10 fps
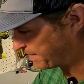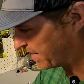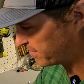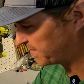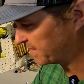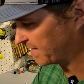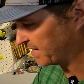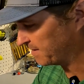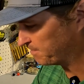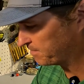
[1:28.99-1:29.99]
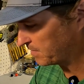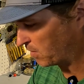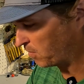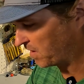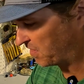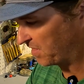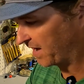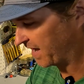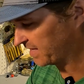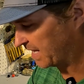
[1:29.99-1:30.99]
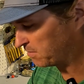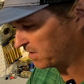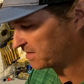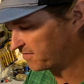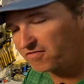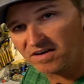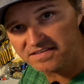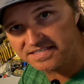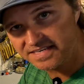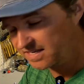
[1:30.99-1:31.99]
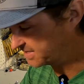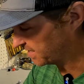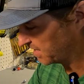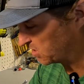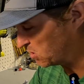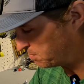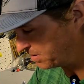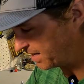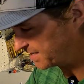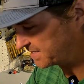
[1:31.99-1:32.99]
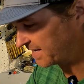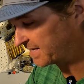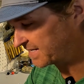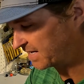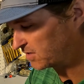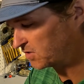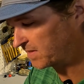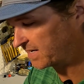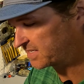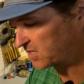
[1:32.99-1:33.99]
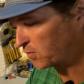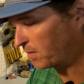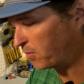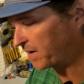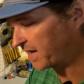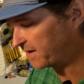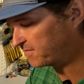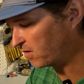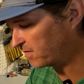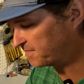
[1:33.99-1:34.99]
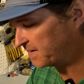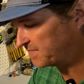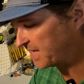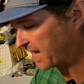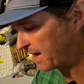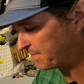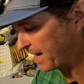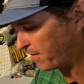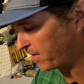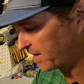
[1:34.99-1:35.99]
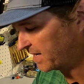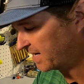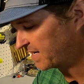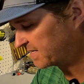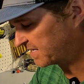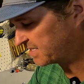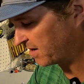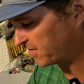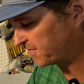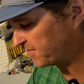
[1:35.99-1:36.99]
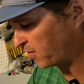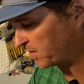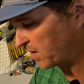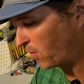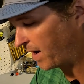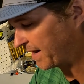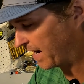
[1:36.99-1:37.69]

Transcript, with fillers: battery with a label on the front that says UPLUS, and it tells you that it's a 12.8 volt, 50 amp hour, 640 watt